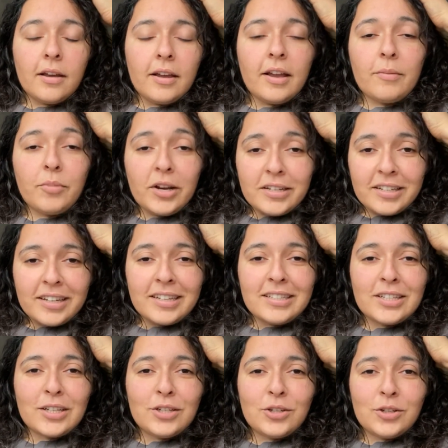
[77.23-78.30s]
pressing
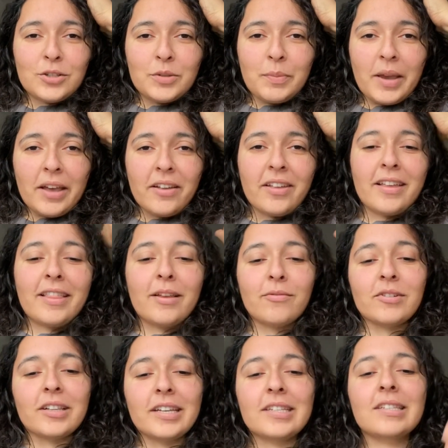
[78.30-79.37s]
until it turns pale and then
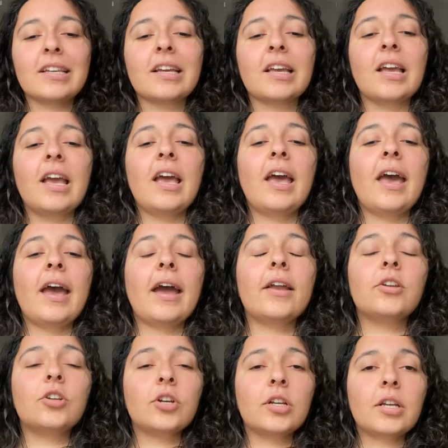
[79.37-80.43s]
releasing.
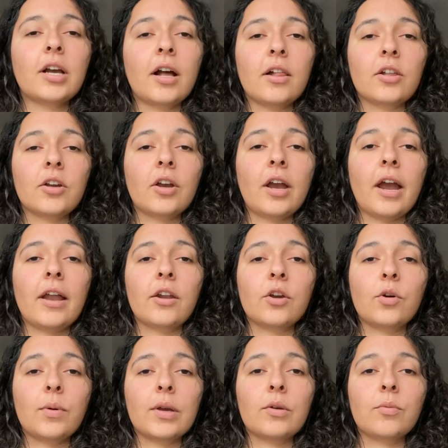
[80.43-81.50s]
And good color and a
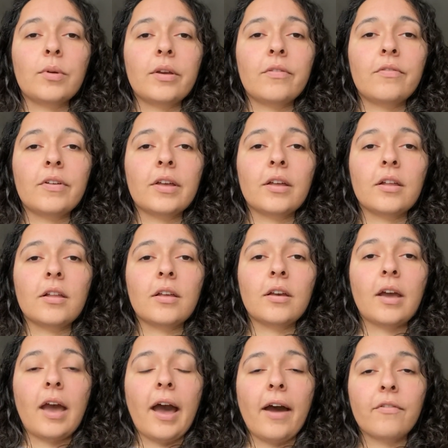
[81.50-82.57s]
quick refill
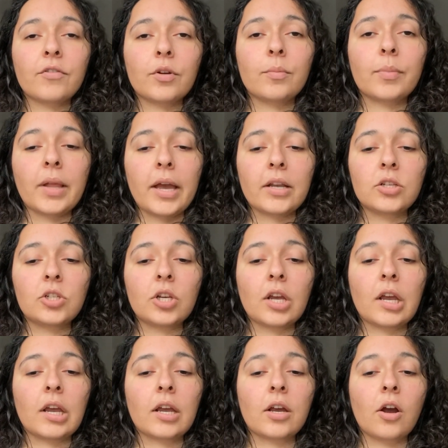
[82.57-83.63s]
after
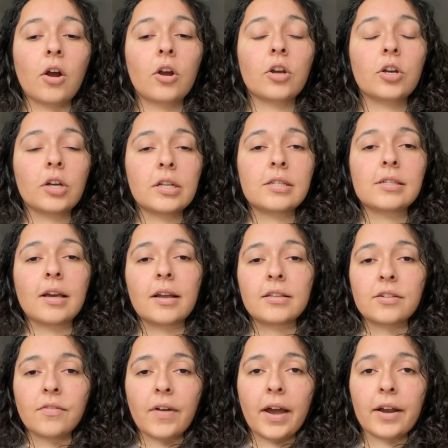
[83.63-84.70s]
blanching are good signs
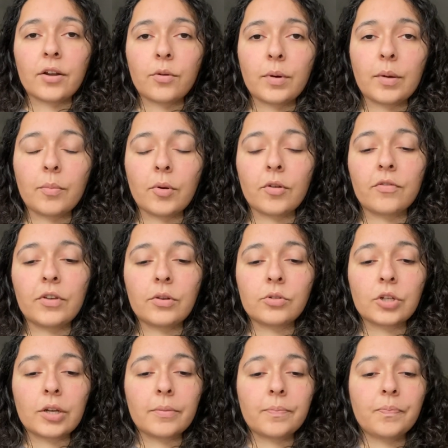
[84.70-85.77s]
of adequate perfusion.